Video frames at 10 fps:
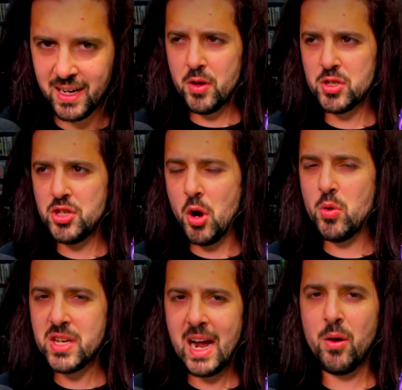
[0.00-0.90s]
There's no
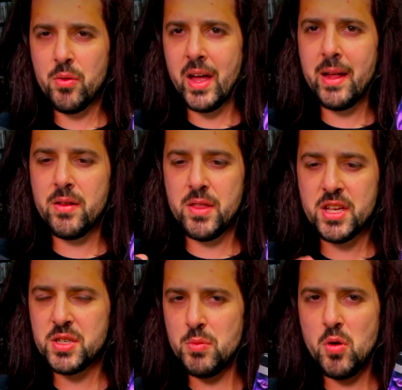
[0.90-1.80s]
doubt that
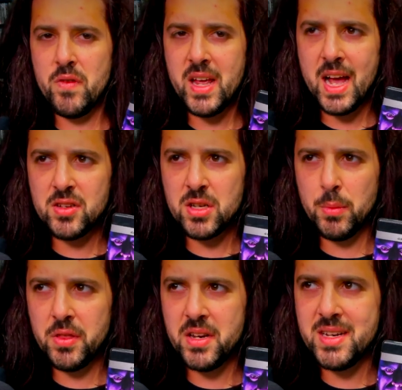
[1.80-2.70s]
this movie has some
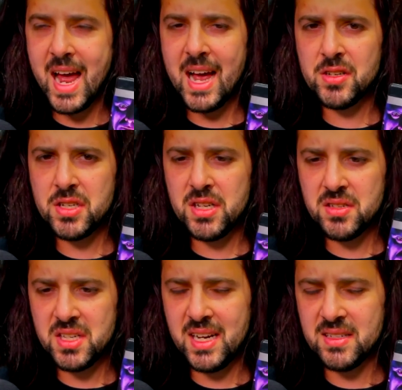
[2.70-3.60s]
of the nastiest
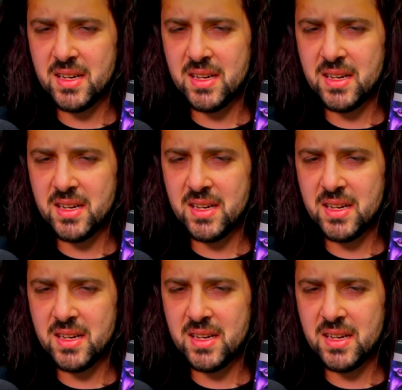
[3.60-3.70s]
scenes